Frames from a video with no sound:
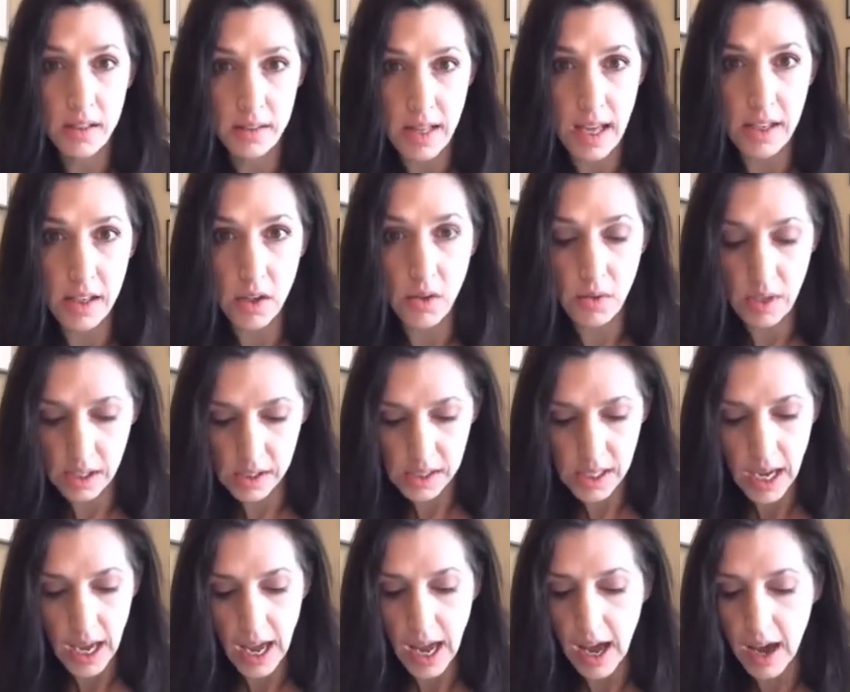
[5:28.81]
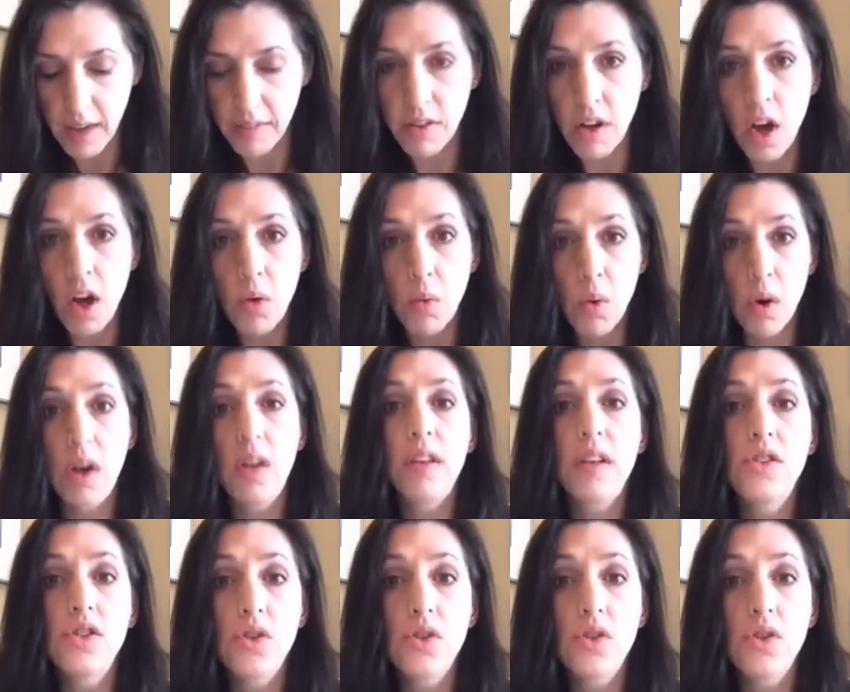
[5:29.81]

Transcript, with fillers: that you need to have? What are the